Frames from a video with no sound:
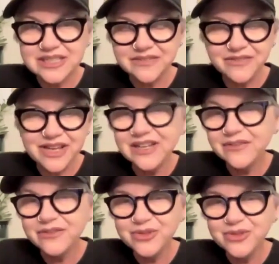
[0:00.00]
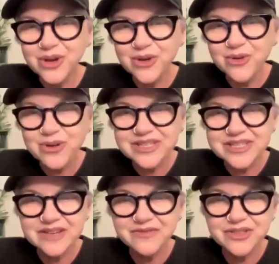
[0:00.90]
if any of you know, in
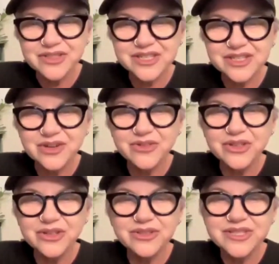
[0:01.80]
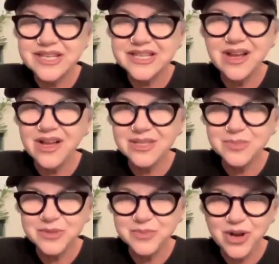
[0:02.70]
San Francisco, the old Zen
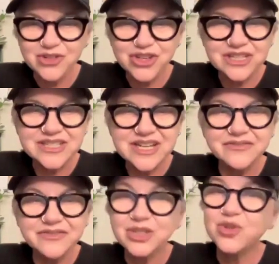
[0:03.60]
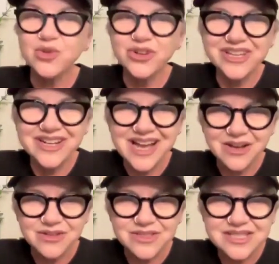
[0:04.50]
Hospice Project had a Victorian
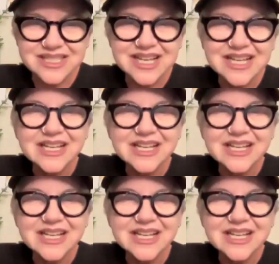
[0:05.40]
house